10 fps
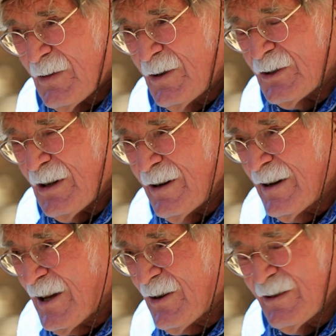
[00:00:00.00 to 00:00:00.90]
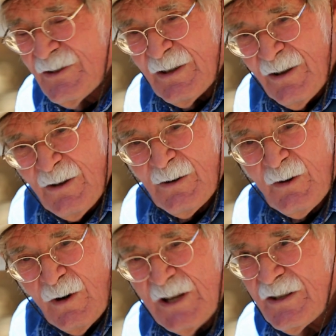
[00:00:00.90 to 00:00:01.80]
Chris Hardaker is another
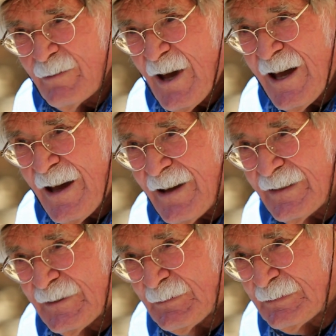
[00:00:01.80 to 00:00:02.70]
crazy man.